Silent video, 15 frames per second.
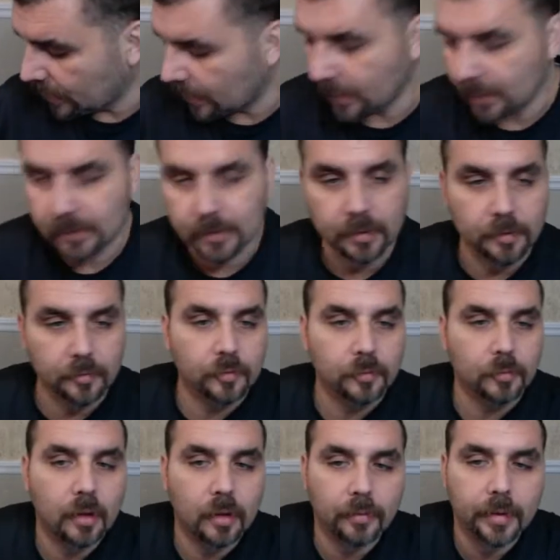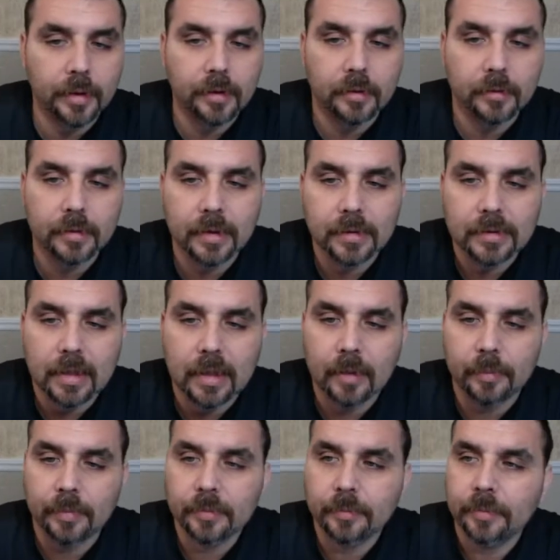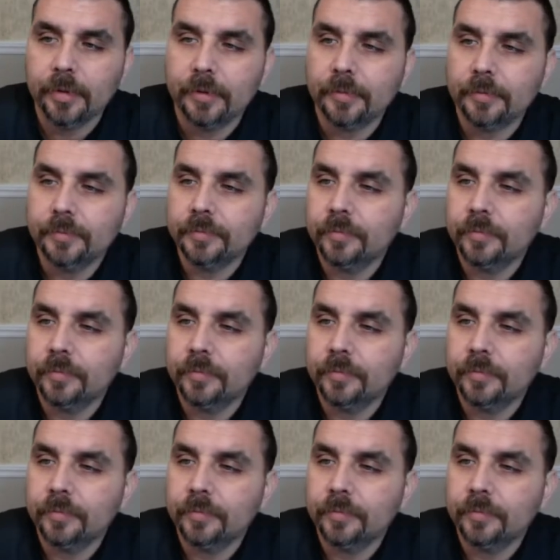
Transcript: I had to sit here for a while waiting on that to happen. Pero